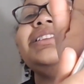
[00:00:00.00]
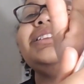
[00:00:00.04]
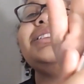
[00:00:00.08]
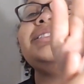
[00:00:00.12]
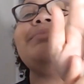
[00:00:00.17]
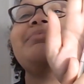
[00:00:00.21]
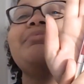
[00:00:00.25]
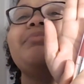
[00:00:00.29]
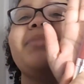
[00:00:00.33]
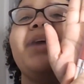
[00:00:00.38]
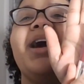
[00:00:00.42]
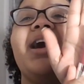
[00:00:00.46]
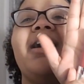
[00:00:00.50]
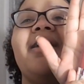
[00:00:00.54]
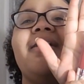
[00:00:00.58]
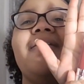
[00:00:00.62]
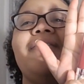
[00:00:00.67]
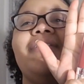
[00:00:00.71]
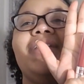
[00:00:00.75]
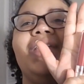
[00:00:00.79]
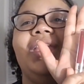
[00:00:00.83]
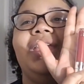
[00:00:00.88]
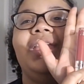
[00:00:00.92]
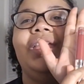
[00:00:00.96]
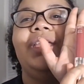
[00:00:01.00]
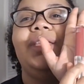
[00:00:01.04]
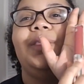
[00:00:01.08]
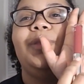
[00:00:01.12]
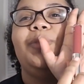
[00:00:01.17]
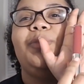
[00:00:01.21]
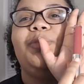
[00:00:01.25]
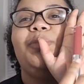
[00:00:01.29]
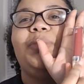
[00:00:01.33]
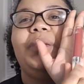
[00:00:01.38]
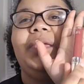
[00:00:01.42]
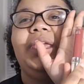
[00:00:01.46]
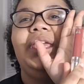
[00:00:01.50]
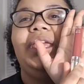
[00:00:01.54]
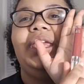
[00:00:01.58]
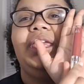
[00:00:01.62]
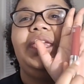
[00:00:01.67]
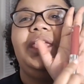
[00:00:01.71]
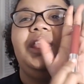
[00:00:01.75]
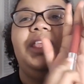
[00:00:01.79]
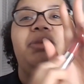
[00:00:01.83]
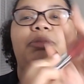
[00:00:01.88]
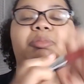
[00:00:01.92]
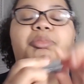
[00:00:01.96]
this mauve-y,
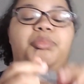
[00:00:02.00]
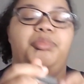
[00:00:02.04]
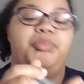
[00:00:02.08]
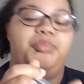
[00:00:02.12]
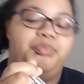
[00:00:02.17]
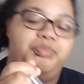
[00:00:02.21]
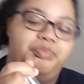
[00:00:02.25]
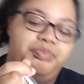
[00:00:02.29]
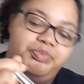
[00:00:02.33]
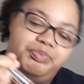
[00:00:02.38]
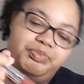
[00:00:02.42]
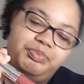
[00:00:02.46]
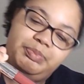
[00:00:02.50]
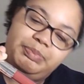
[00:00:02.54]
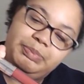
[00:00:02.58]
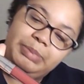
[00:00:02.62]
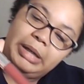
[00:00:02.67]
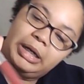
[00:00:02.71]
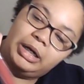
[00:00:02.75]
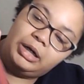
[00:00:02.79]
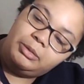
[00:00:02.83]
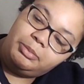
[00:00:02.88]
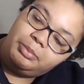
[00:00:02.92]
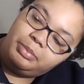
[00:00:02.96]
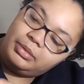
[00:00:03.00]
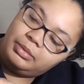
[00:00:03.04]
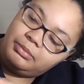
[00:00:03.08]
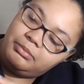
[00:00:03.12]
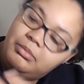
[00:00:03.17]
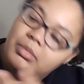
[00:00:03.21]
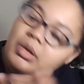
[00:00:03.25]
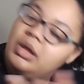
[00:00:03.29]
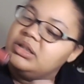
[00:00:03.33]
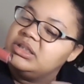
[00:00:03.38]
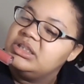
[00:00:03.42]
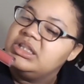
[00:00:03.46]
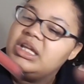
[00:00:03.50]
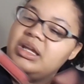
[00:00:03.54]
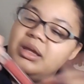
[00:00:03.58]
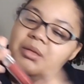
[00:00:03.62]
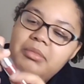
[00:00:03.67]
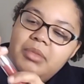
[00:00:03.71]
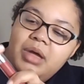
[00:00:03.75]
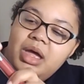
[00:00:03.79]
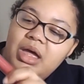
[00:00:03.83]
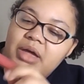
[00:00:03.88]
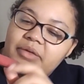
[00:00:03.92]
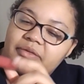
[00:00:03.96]
pinky, purple. Well, it's like
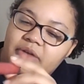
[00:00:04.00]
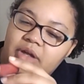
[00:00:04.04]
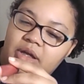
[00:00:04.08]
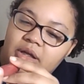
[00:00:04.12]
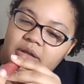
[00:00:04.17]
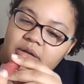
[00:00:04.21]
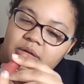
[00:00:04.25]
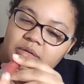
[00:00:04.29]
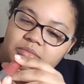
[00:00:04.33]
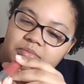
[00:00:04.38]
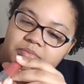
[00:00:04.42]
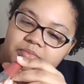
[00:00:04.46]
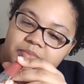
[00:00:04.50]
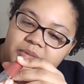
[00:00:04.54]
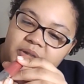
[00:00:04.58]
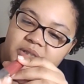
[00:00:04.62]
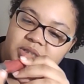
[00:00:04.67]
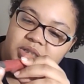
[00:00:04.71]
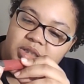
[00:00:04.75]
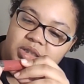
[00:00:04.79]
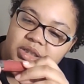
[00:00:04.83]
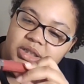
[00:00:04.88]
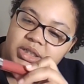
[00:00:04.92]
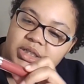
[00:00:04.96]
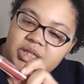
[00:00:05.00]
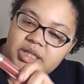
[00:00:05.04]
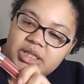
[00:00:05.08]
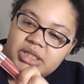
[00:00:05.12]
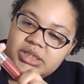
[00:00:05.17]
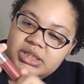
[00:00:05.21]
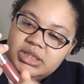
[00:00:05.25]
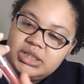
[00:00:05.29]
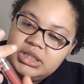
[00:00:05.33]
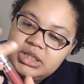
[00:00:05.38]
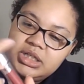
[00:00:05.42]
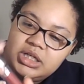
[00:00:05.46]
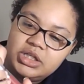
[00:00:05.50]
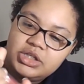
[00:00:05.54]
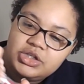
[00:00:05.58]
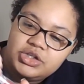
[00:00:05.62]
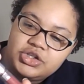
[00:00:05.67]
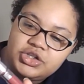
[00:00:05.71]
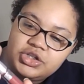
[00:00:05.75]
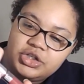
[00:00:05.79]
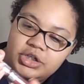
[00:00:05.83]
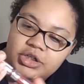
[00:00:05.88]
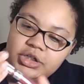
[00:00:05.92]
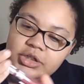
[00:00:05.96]
a mauve color, basically. It's in the color
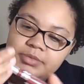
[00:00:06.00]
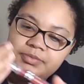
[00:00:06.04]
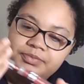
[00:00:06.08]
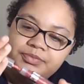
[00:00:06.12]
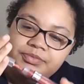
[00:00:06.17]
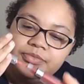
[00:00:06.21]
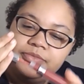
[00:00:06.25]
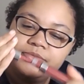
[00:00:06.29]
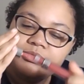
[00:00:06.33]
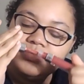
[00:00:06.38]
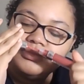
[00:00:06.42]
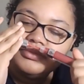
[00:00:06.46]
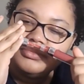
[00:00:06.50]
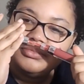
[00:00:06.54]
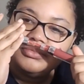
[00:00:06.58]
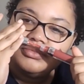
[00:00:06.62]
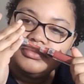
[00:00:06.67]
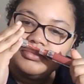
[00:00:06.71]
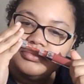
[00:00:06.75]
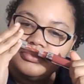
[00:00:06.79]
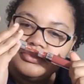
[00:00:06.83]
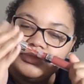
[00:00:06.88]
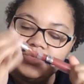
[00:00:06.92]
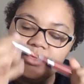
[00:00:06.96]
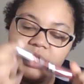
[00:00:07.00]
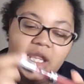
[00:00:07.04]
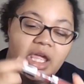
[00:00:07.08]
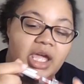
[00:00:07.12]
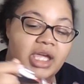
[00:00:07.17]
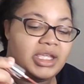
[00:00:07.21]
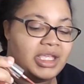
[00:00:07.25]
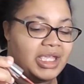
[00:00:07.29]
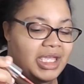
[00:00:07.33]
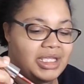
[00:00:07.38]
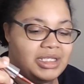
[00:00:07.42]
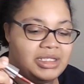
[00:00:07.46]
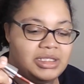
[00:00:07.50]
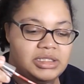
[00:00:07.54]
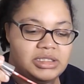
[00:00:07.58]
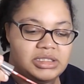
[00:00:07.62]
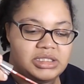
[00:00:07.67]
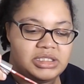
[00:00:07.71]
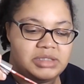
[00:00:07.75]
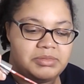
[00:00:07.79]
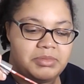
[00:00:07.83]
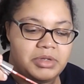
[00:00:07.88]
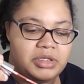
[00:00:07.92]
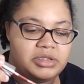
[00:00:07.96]
Sugar. Again, it
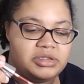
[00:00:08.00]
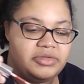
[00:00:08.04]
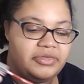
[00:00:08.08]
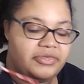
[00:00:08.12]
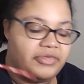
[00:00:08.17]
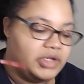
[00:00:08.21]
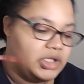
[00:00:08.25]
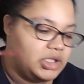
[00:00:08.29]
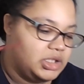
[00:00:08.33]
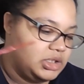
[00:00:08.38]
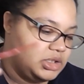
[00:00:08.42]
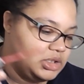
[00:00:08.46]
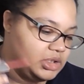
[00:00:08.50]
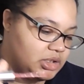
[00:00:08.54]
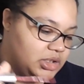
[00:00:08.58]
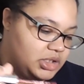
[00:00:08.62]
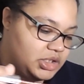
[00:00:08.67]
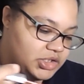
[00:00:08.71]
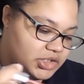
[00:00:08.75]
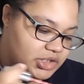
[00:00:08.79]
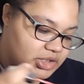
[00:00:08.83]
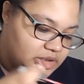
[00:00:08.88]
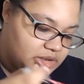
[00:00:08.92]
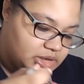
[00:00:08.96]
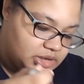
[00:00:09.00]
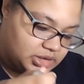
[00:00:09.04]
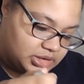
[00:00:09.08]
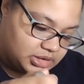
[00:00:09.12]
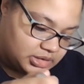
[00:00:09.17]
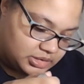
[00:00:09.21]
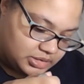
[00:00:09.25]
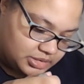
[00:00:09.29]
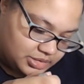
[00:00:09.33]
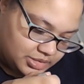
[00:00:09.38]
smells fucking delicious.